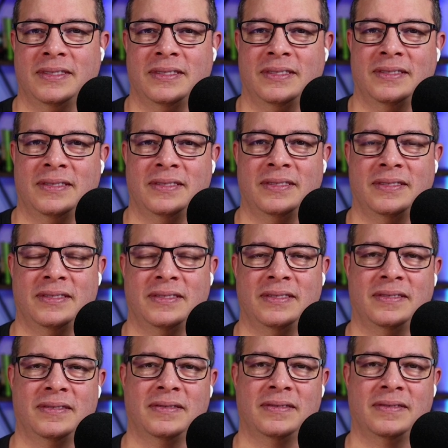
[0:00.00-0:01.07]

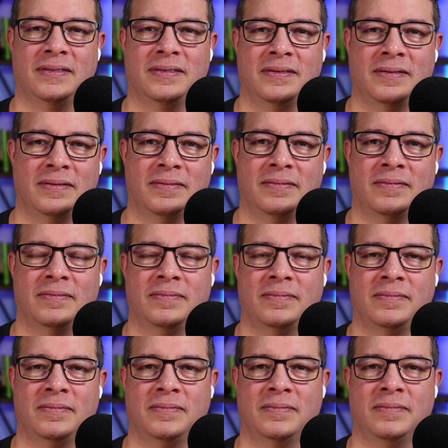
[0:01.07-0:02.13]

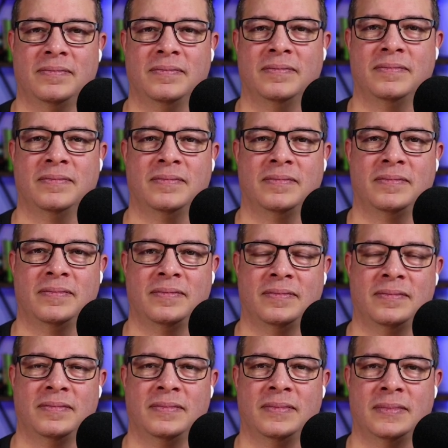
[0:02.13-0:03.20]

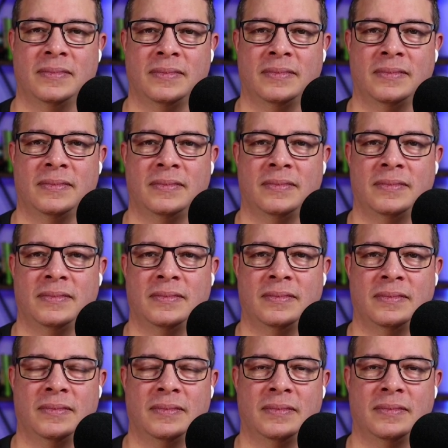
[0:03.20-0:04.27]

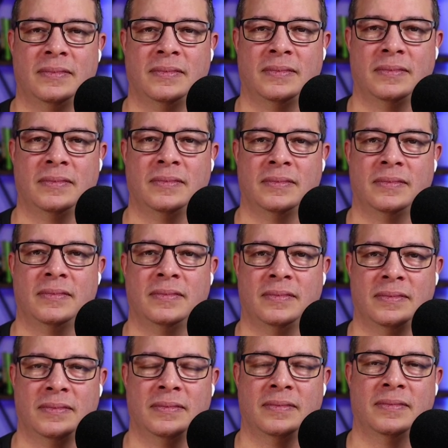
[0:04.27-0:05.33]

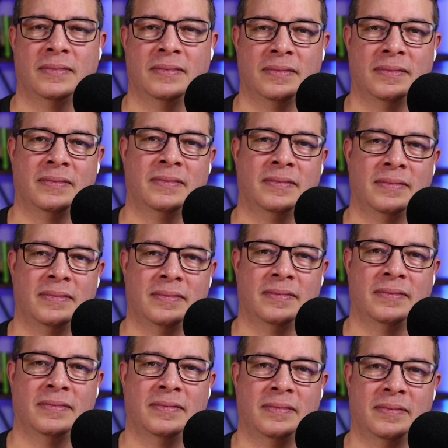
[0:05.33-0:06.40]

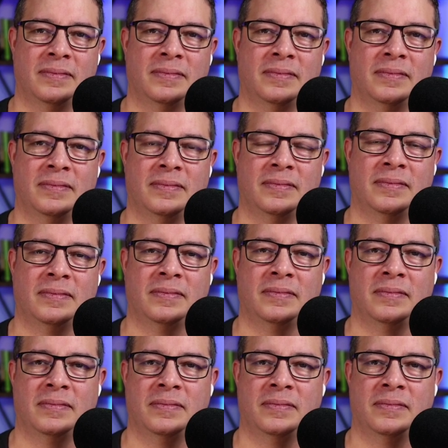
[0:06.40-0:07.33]
No words are spoken by the person on screen.